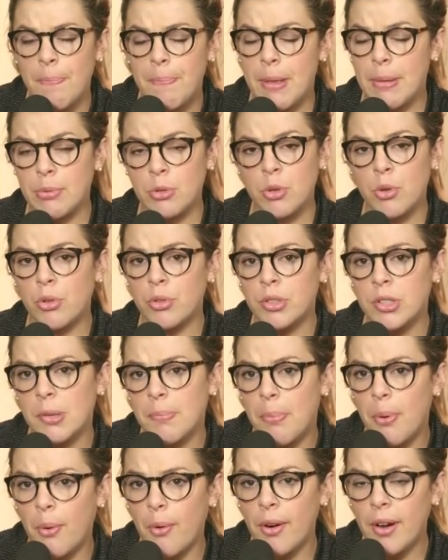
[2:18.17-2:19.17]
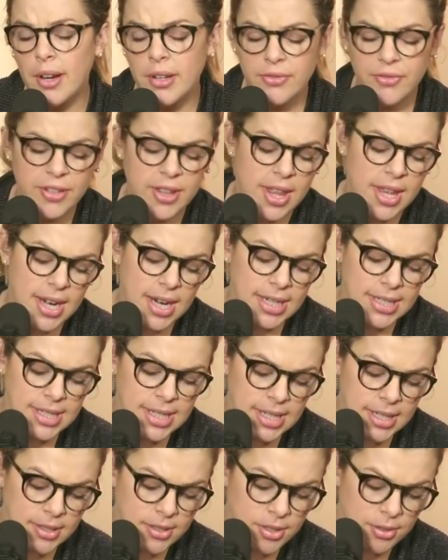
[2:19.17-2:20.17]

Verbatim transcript: biblical support for that idea.